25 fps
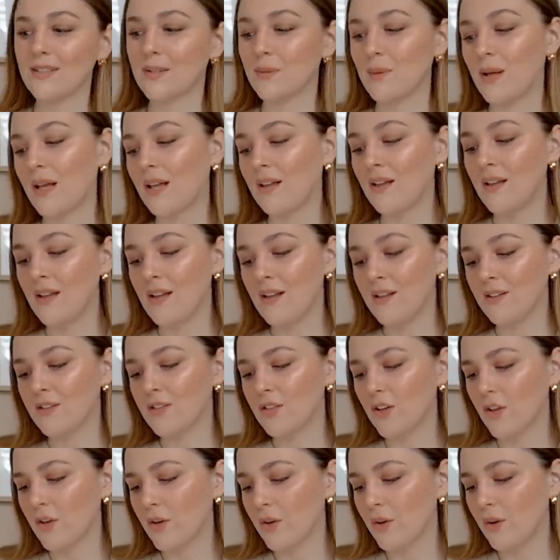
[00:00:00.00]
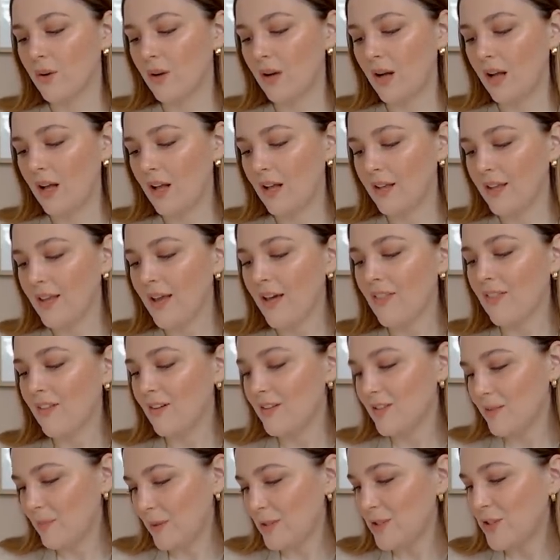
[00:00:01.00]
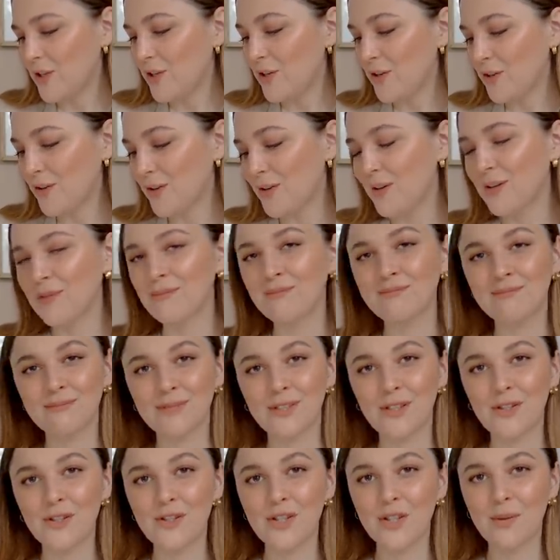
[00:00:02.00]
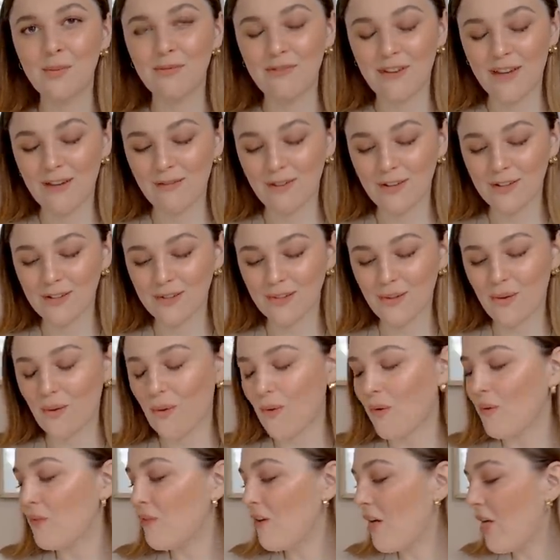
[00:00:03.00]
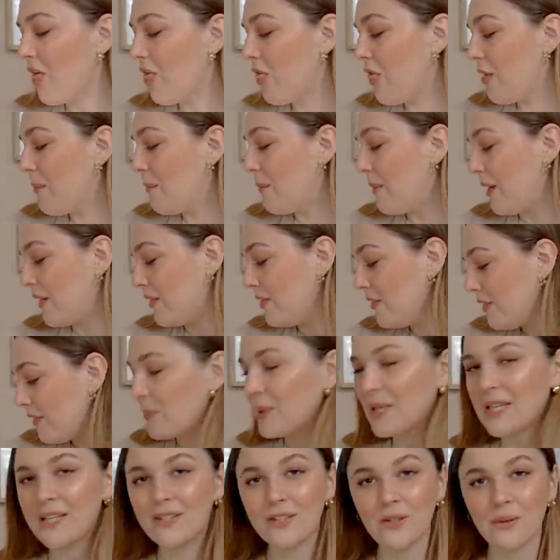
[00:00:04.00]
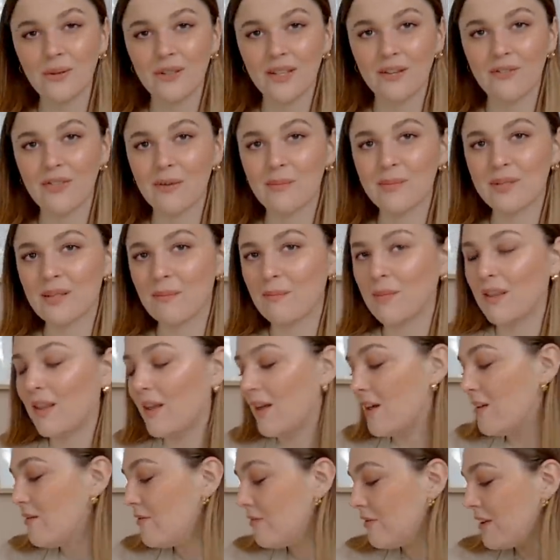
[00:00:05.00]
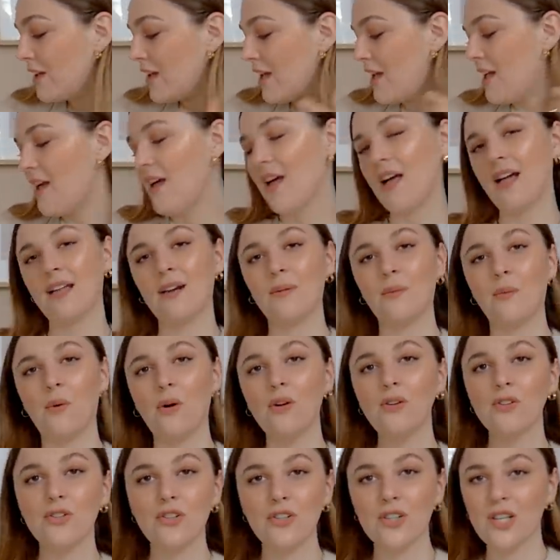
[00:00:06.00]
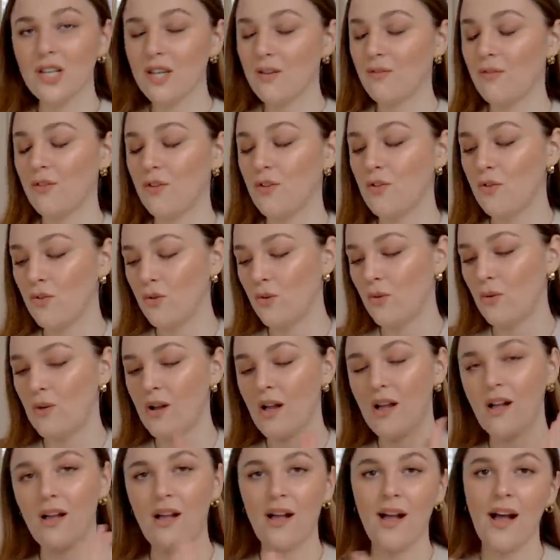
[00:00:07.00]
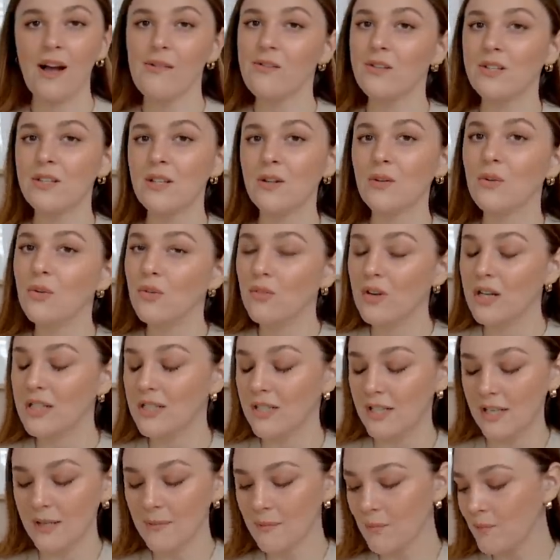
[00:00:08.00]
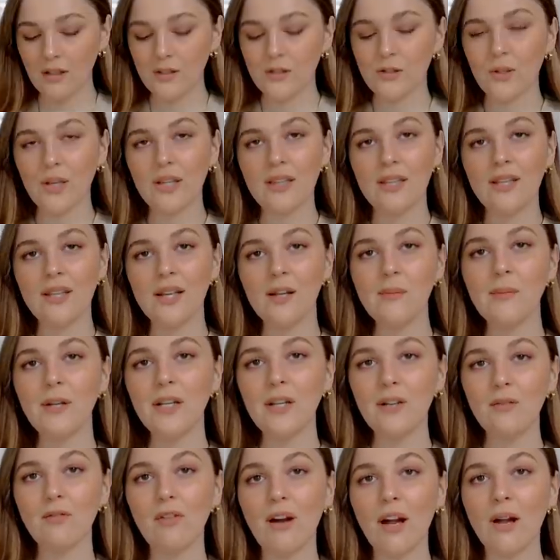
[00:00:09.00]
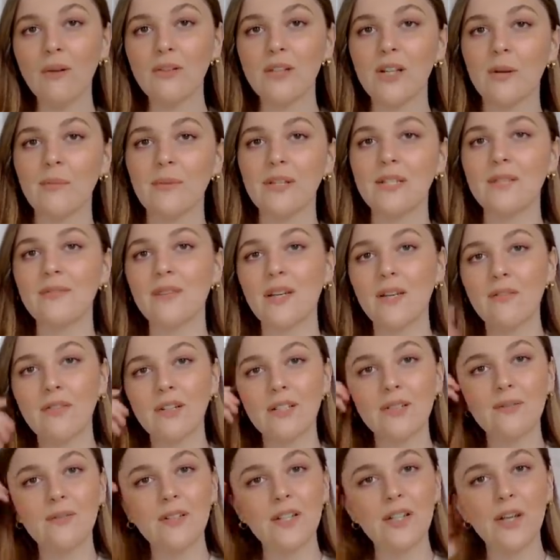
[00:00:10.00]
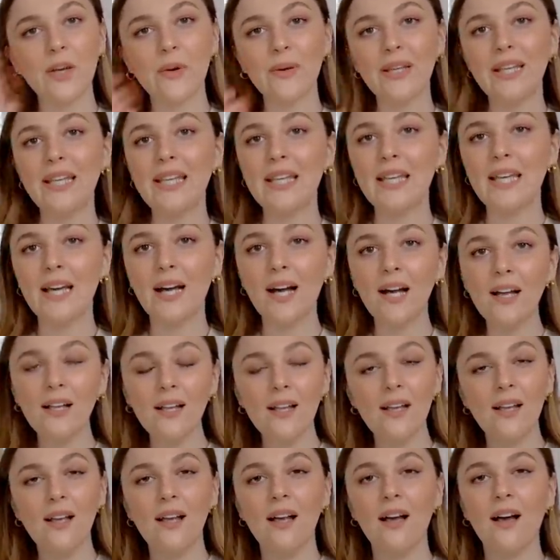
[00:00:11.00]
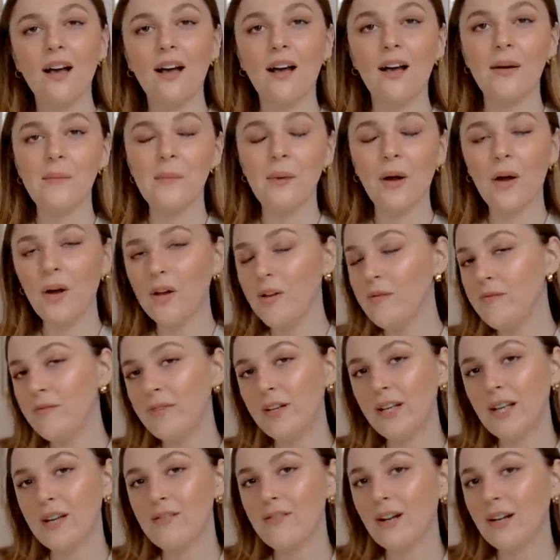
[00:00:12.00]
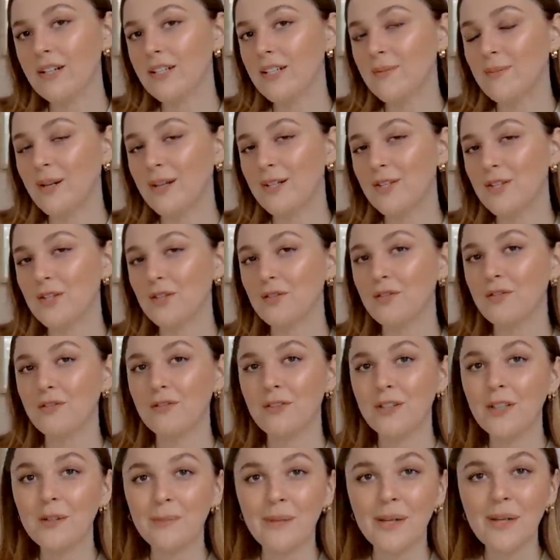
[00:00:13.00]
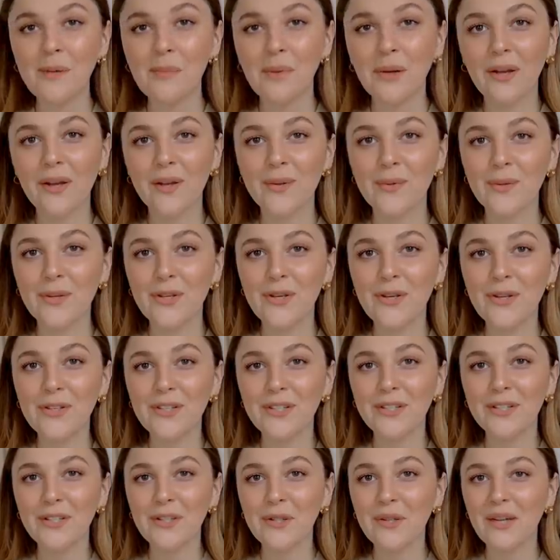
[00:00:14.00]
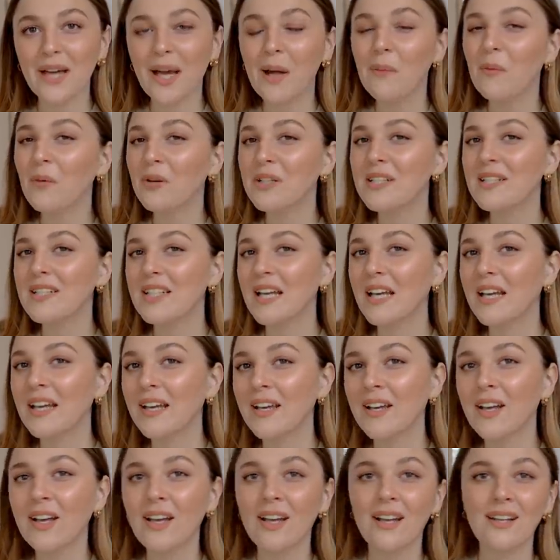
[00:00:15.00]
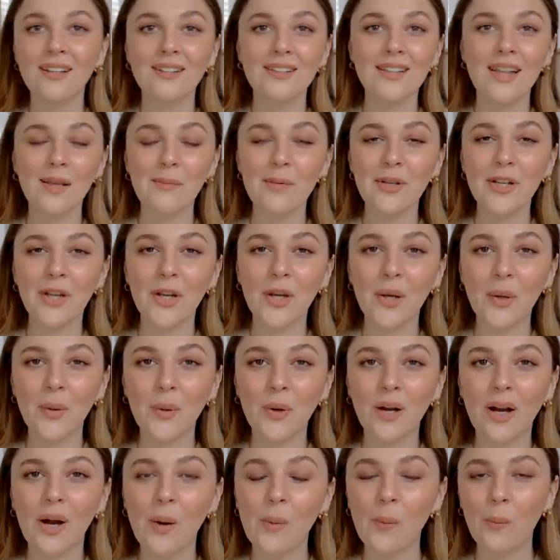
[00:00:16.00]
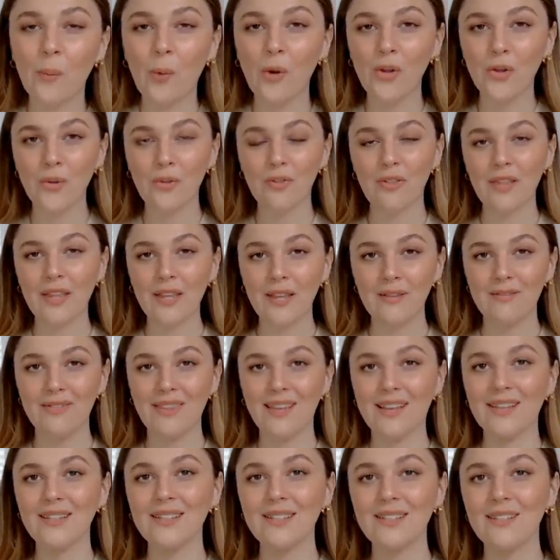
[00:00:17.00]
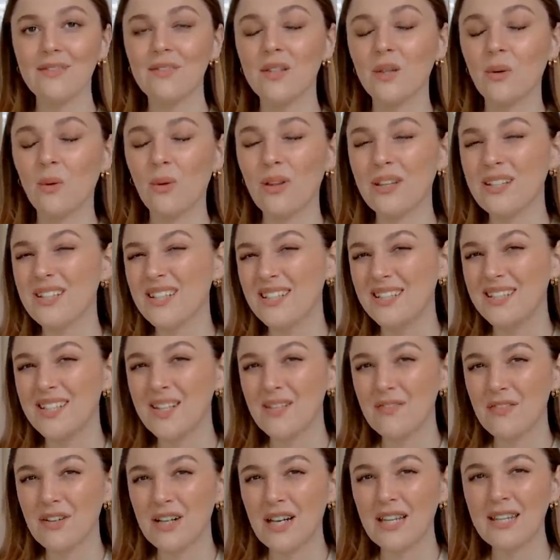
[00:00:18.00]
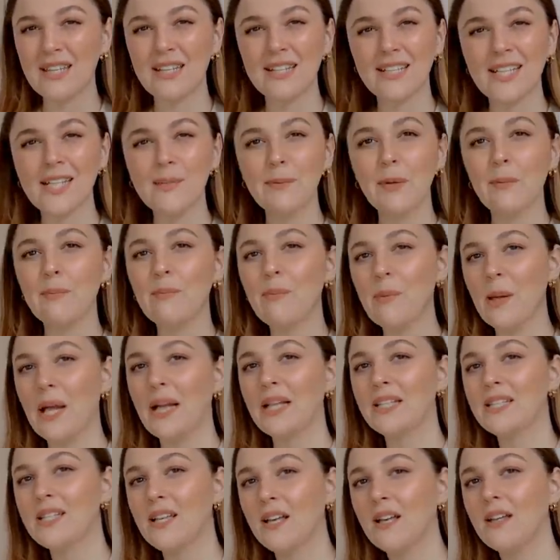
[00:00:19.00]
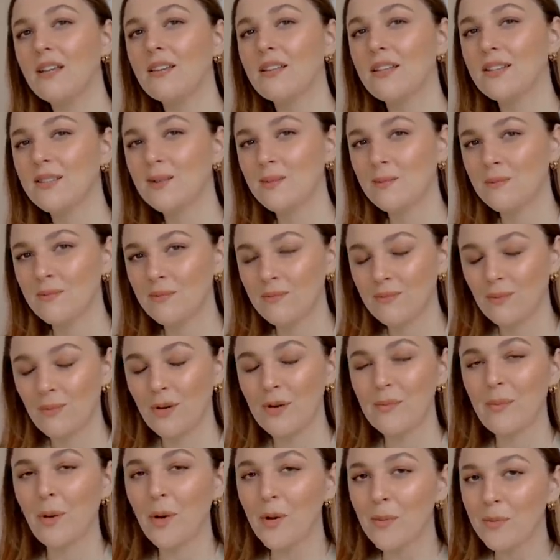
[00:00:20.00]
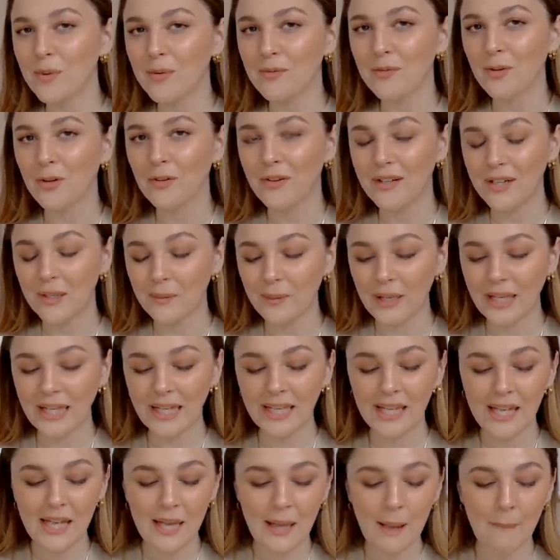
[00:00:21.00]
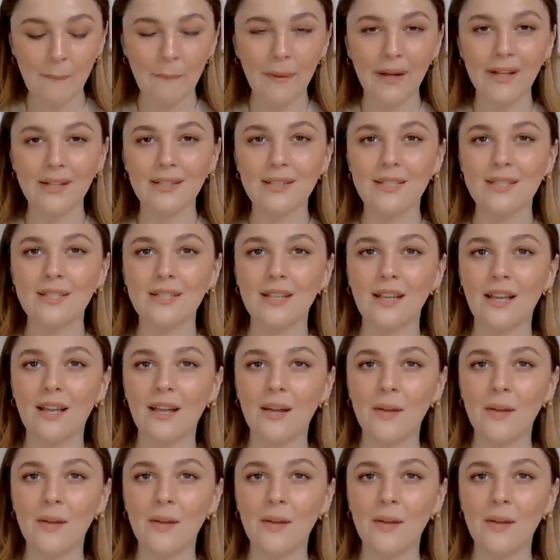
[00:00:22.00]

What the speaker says: as well. So yeah, those are my two YouTube favorites of the month. Please go and give them some love and a watch if you haven't done already. So I think I'm gonna round up this favorites video here. Hopefully I've actually managed to film it because we're using a new camera today. Let me know what you think of this, if the quality is different. I think it's gonna be better. That's what I'm hoping for anyway. But